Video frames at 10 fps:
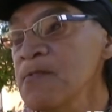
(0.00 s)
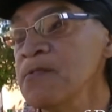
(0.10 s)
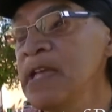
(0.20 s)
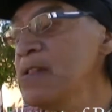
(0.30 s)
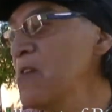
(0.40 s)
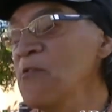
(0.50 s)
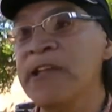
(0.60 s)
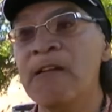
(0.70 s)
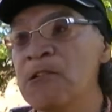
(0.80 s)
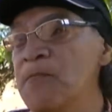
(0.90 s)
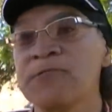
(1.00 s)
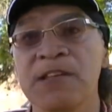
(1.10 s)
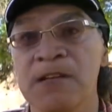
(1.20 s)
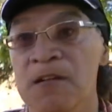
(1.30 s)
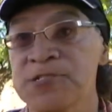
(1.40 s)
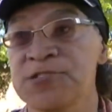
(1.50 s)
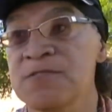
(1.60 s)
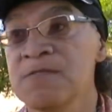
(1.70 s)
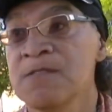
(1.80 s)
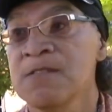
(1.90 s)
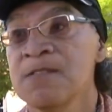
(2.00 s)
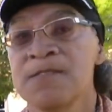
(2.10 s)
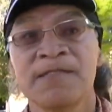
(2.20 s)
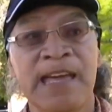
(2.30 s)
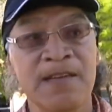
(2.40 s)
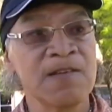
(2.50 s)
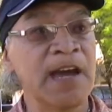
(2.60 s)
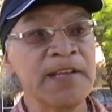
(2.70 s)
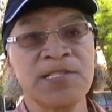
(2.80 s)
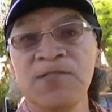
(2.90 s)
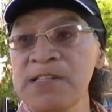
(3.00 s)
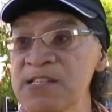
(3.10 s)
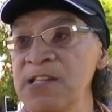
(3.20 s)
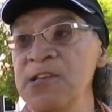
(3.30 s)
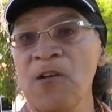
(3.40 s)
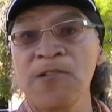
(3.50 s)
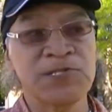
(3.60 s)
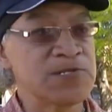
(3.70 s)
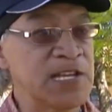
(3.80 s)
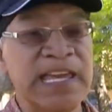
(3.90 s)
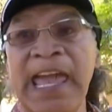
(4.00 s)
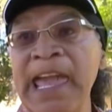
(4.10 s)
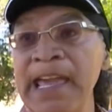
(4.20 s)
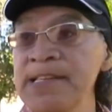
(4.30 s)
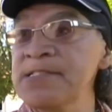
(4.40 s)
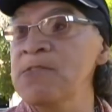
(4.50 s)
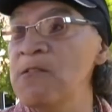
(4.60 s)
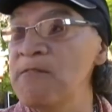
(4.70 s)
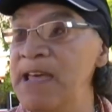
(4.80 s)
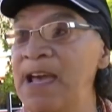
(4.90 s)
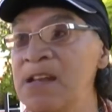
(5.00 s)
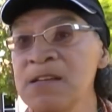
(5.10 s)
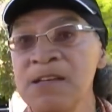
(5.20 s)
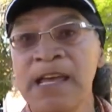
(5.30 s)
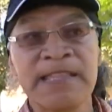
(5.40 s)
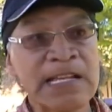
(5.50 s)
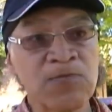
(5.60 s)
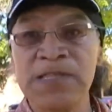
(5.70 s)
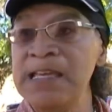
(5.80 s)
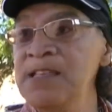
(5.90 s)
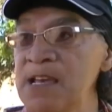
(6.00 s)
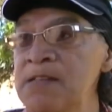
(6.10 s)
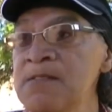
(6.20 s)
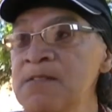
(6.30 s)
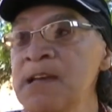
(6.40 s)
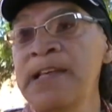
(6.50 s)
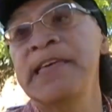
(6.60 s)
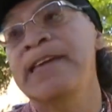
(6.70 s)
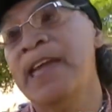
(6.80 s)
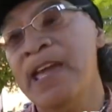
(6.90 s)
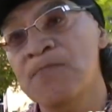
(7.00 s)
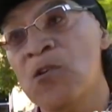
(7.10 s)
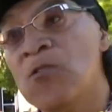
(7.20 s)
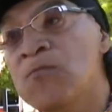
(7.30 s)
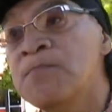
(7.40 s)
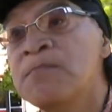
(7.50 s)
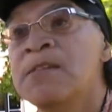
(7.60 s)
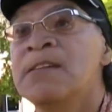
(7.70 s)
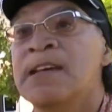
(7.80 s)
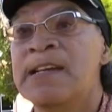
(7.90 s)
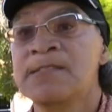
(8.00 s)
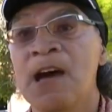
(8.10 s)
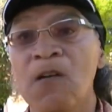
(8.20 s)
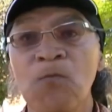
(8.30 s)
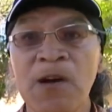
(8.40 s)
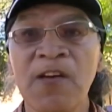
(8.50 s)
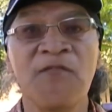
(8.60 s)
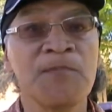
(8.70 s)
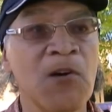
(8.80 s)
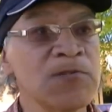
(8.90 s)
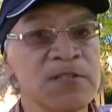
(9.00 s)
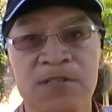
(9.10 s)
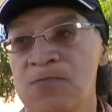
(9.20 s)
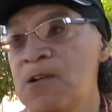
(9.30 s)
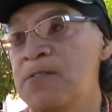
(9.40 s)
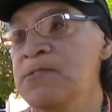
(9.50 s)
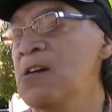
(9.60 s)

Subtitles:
They never cared about their culture. They got into the city culture, the gangs and all of that. And that's what they did. And they came home. And not one of them goes into the route.